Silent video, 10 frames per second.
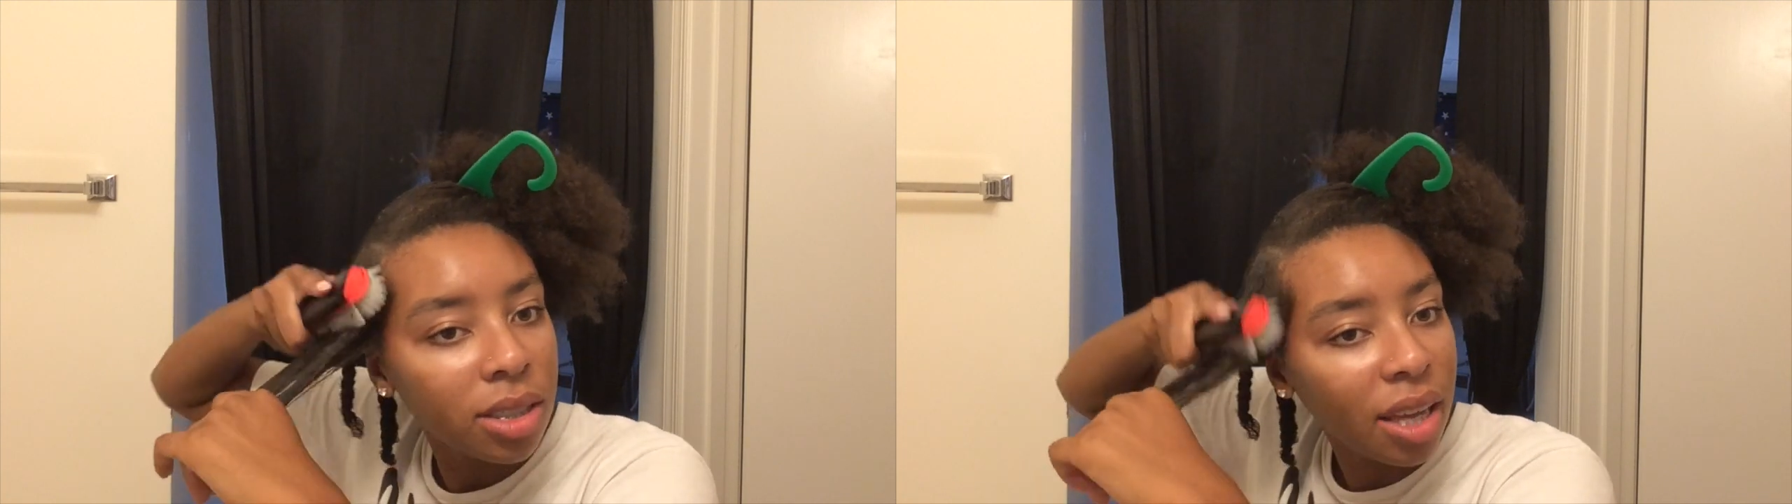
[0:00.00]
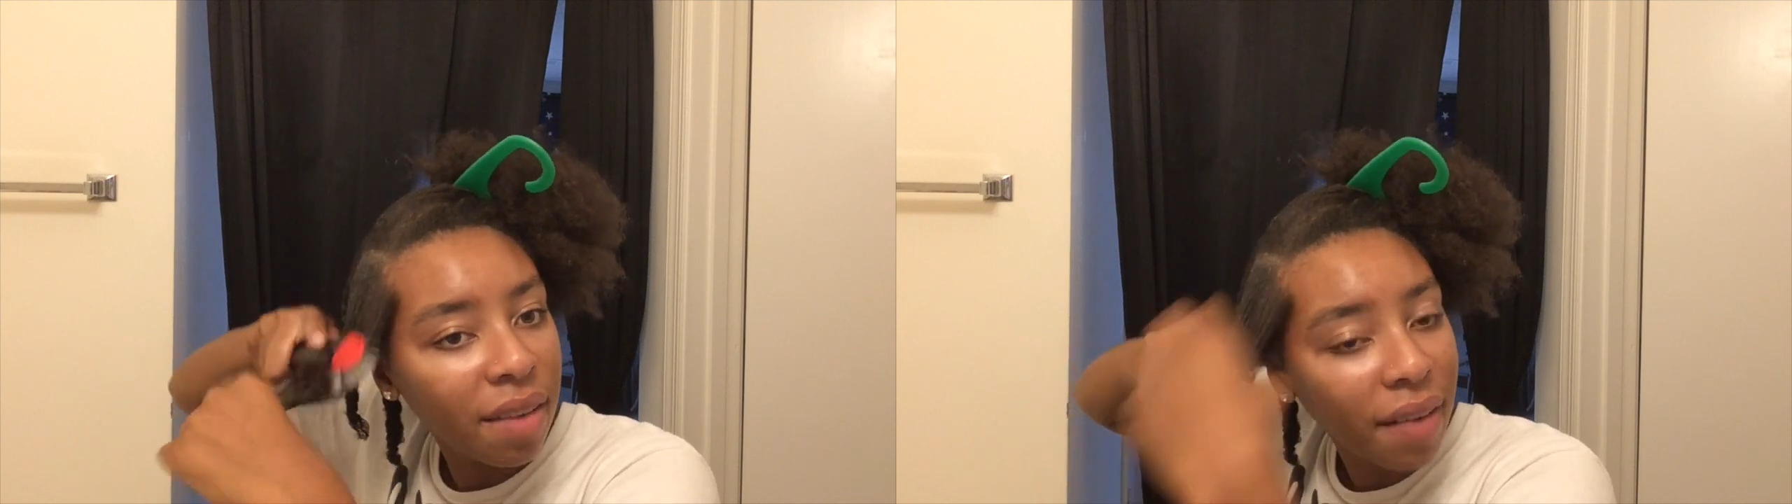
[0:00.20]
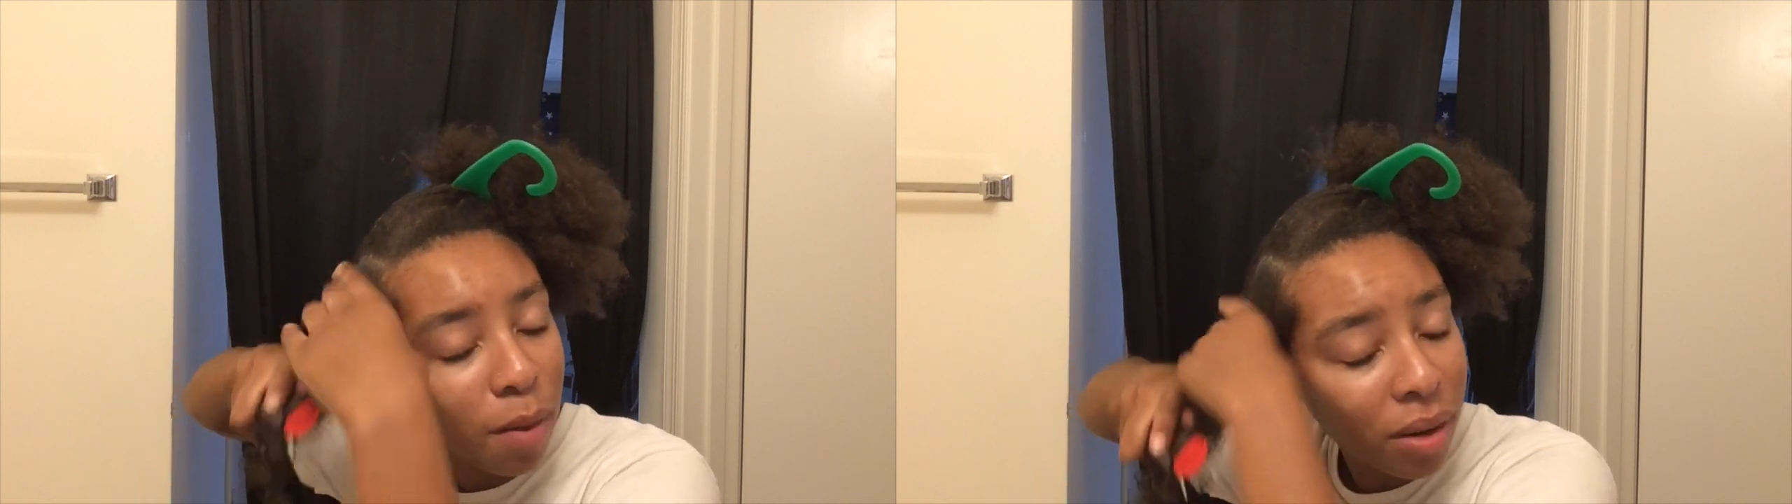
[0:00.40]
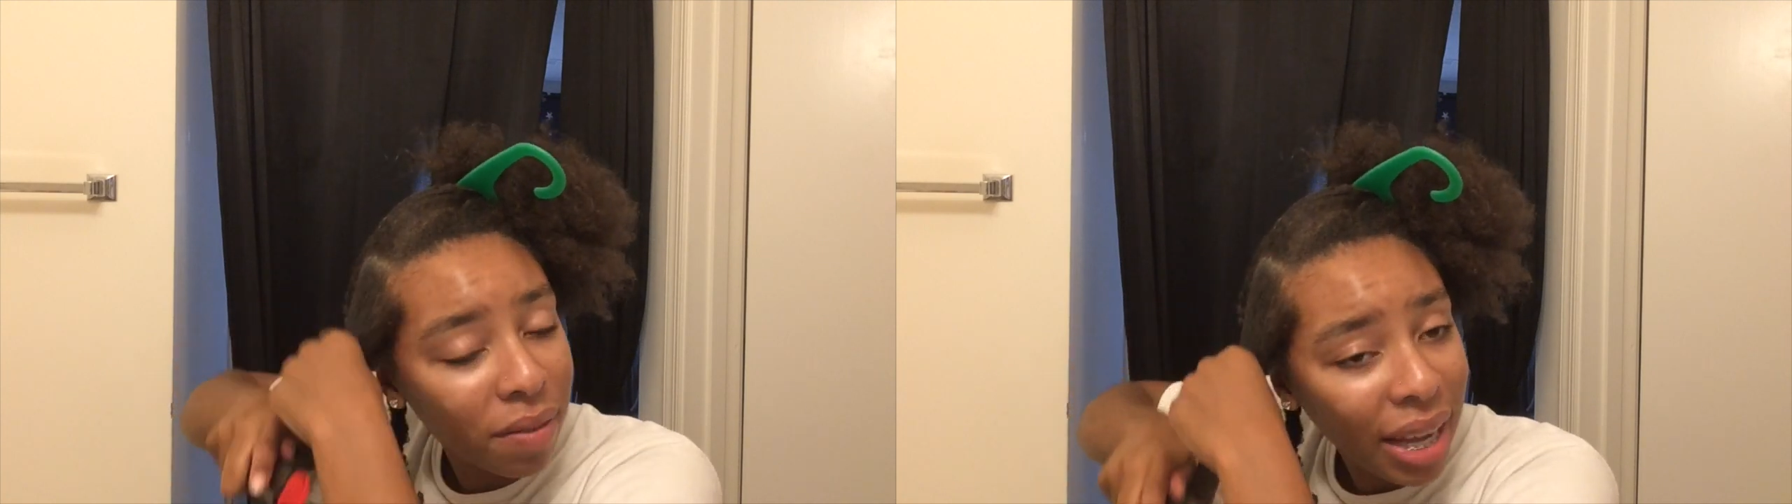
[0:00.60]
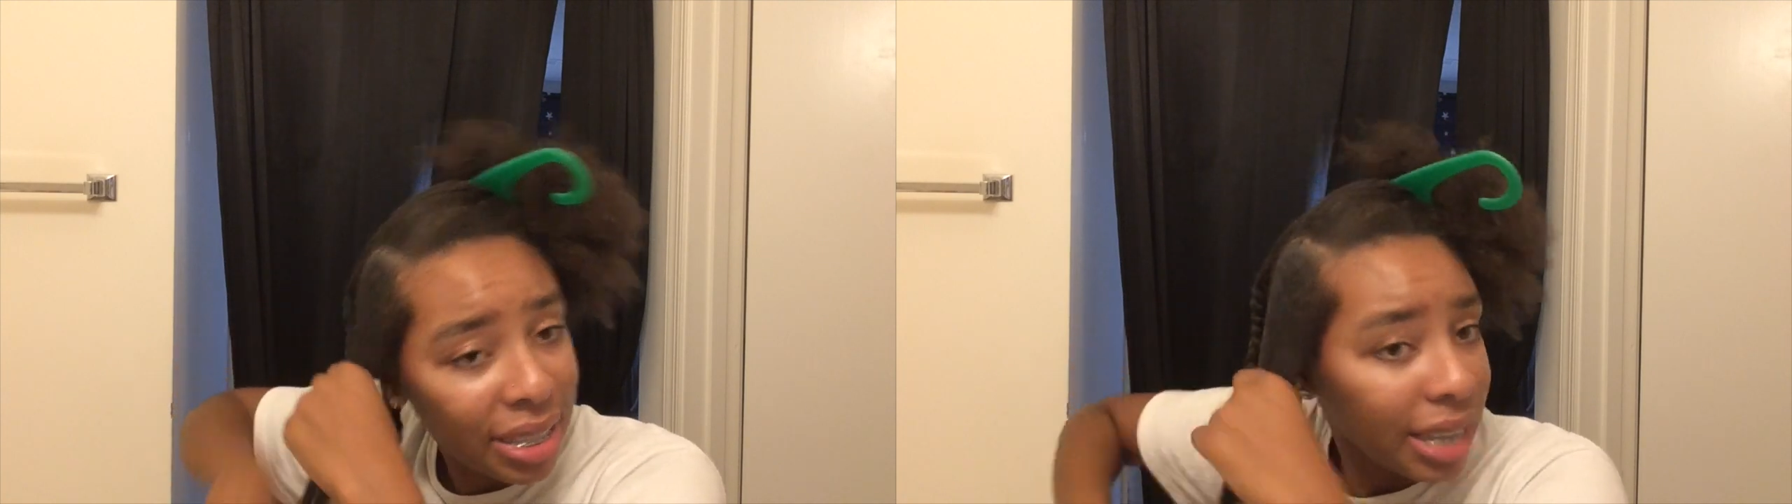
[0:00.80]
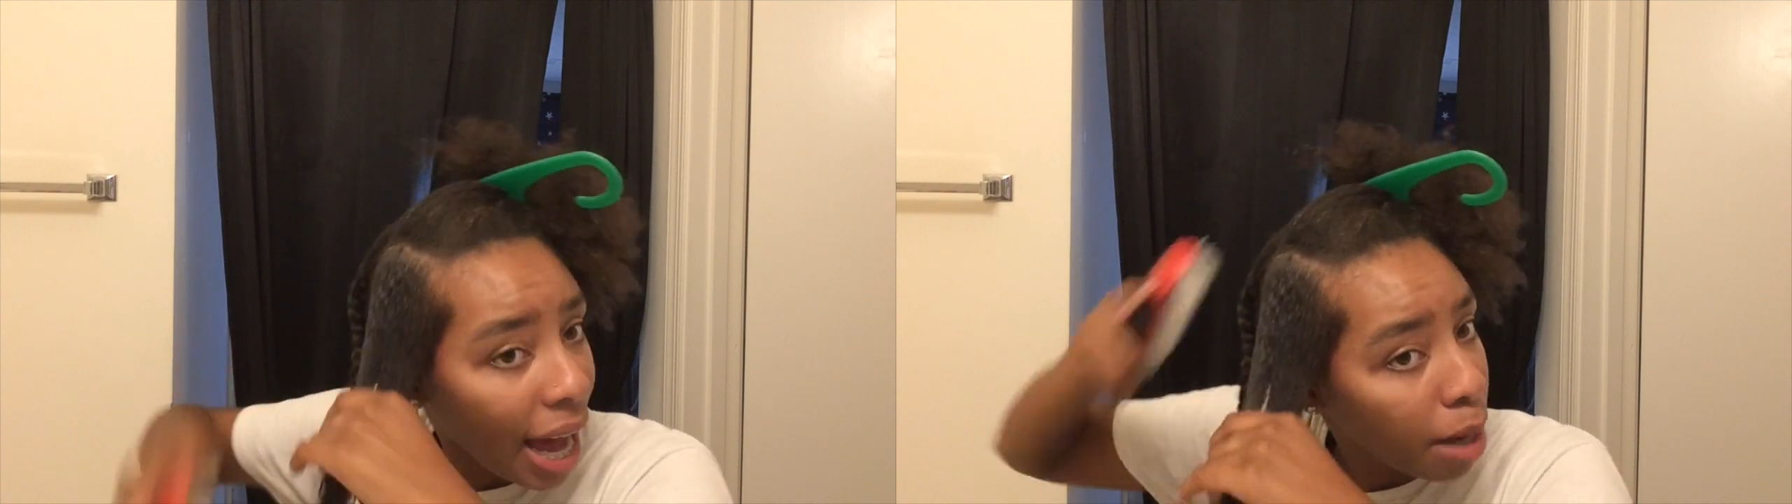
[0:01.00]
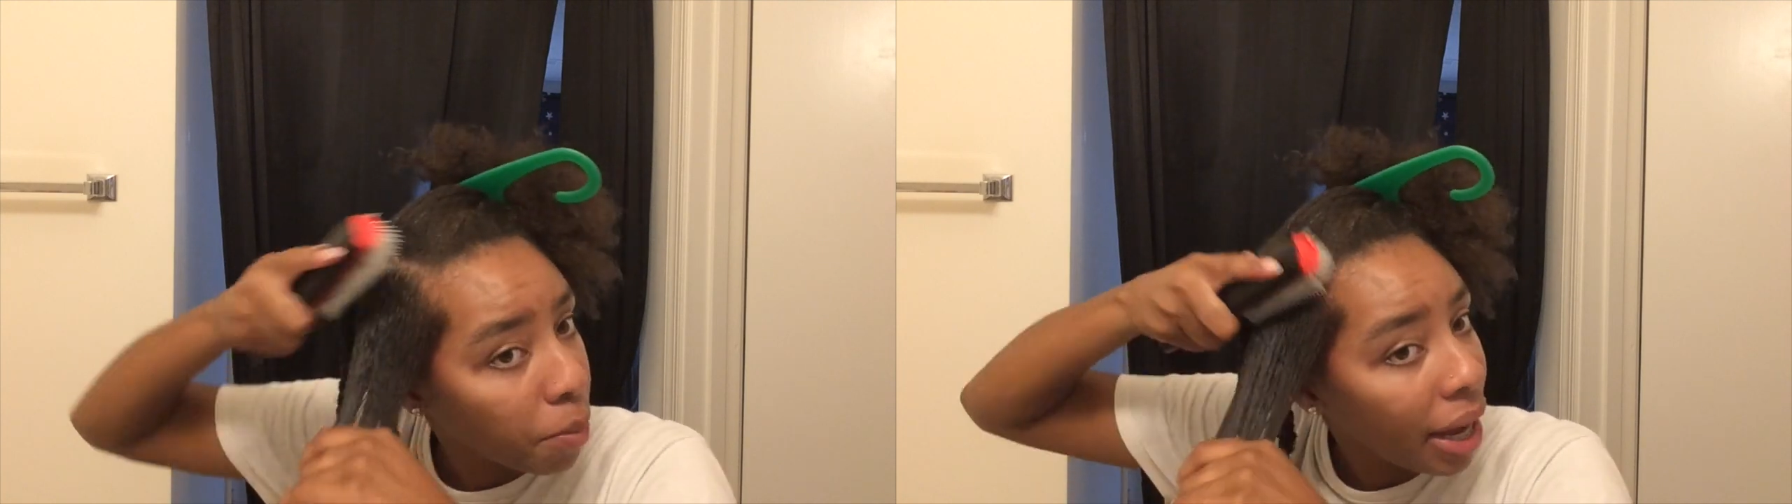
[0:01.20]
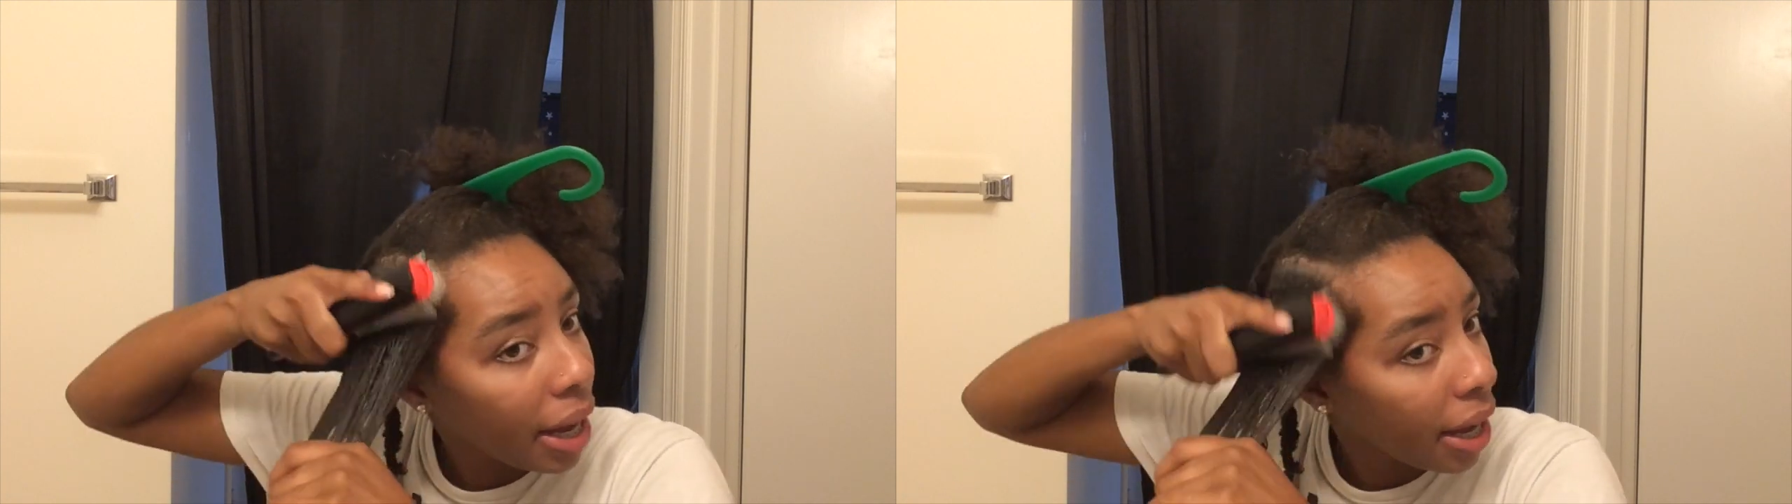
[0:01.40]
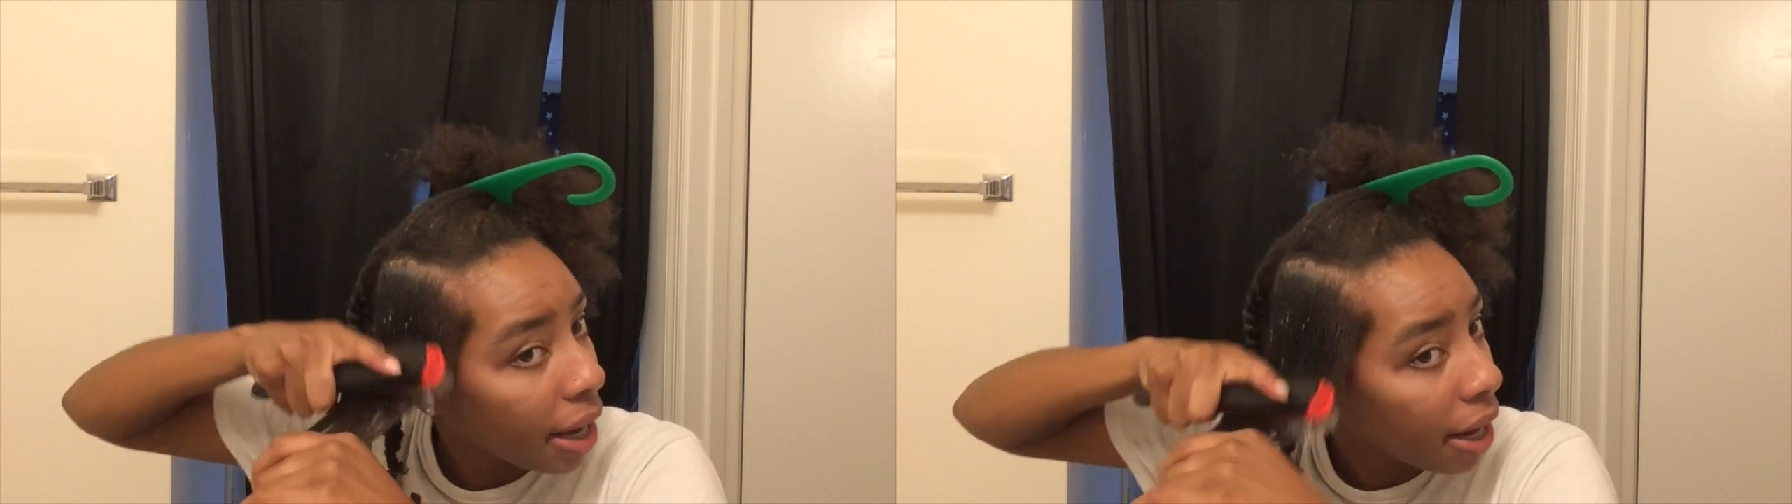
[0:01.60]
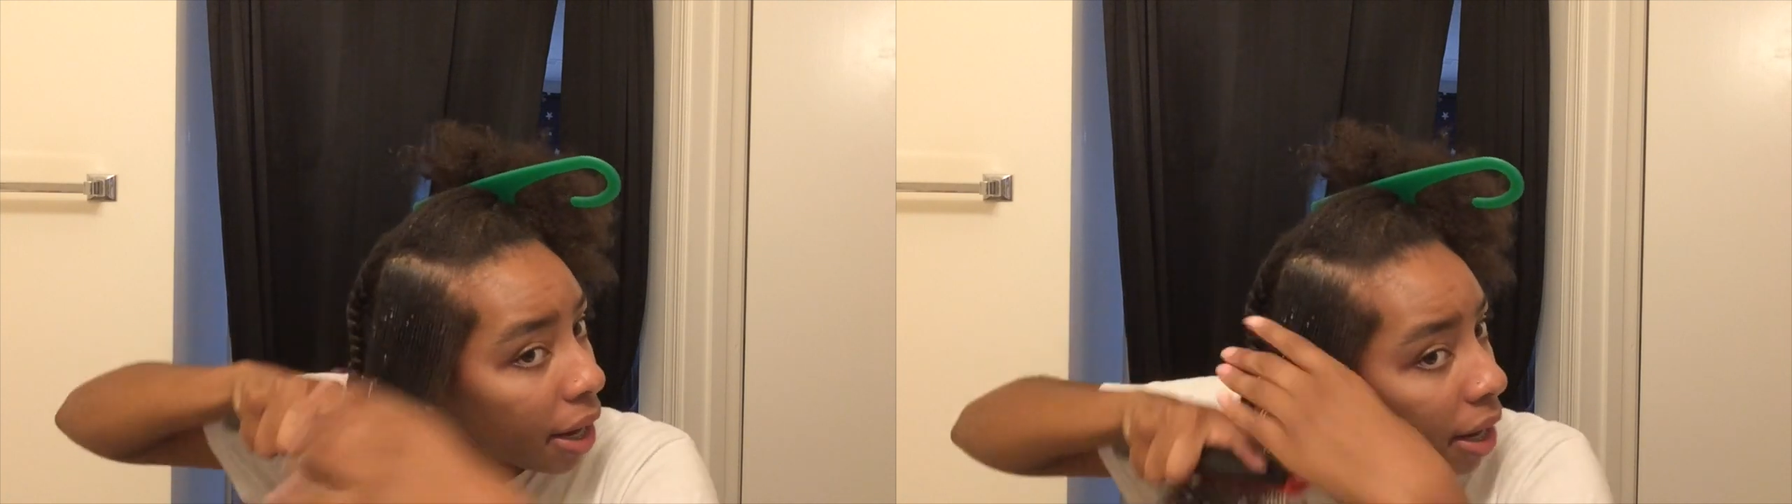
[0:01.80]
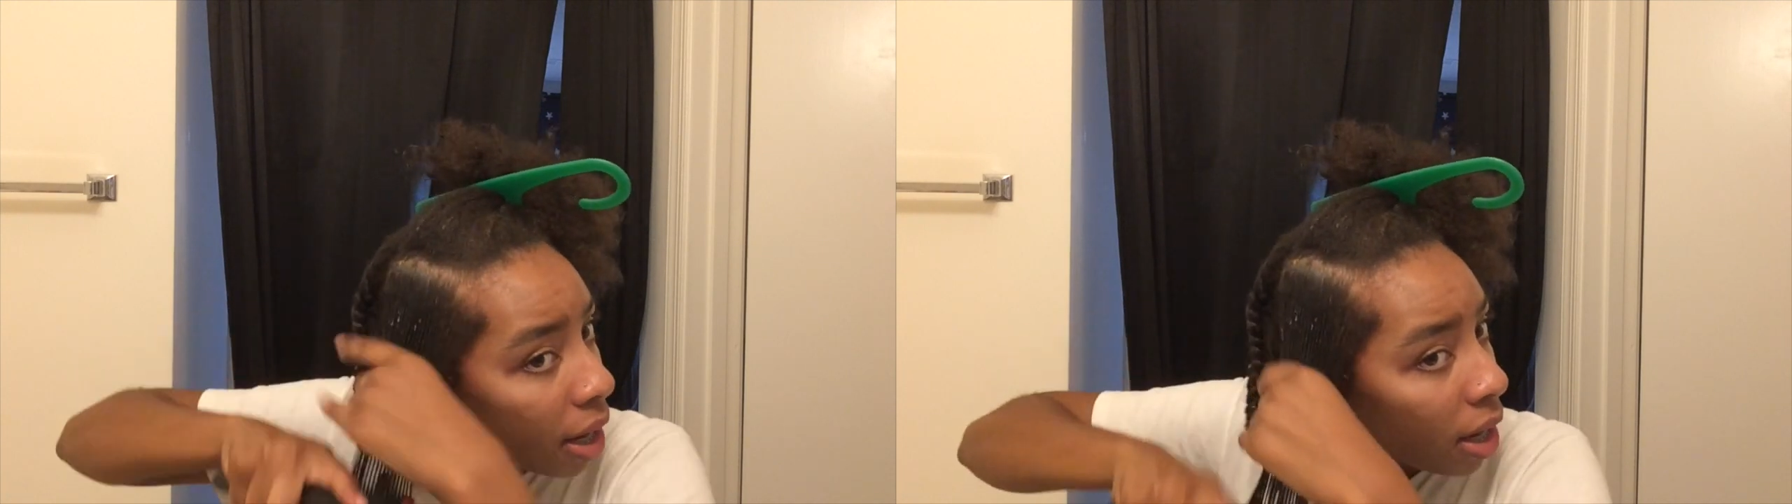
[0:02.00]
if I would have like dyed my hair